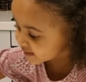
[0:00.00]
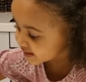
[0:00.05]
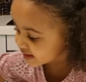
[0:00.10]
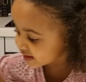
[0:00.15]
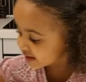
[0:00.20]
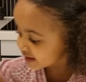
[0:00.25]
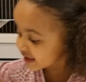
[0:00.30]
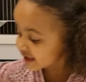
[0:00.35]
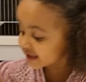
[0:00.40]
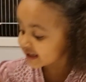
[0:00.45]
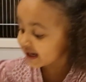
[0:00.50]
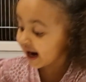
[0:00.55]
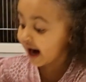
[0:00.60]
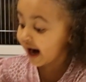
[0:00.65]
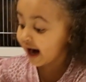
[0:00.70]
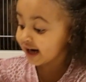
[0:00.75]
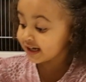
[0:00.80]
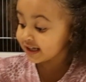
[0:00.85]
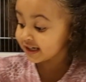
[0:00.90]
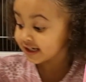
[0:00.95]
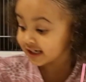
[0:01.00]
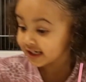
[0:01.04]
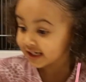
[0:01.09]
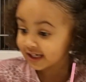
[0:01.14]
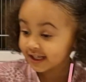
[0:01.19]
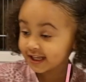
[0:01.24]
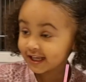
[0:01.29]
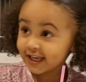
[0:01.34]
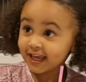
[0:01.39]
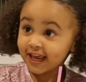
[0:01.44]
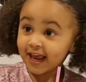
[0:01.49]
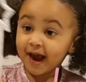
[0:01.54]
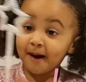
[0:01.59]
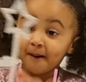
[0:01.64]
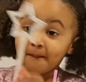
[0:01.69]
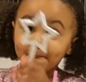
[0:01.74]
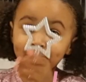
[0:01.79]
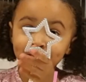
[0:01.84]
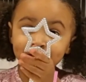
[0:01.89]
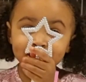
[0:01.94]
Got it.
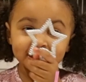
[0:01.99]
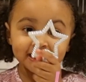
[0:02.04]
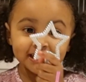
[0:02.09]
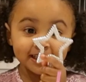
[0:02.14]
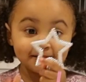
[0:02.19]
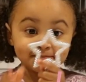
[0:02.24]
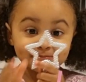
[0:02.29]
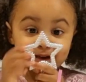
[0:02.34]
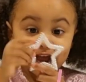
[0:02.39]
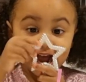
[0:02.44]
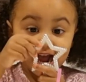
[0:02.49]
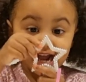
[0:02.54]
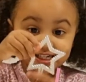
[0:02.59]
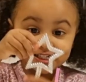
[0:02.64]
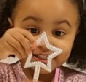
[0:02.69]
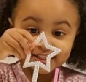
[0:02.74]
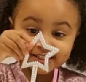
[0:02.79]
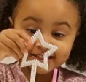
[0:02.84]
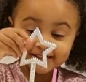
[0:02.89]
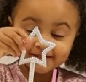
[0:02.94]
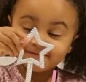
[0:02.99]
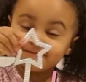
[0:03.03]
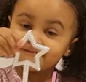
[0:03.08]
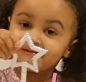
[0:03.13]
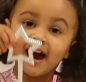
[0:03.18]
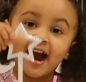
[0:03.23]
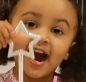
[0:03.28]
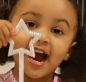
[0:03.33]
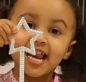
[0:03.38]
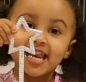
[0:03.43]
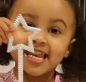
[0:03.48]
Yummy magic wand.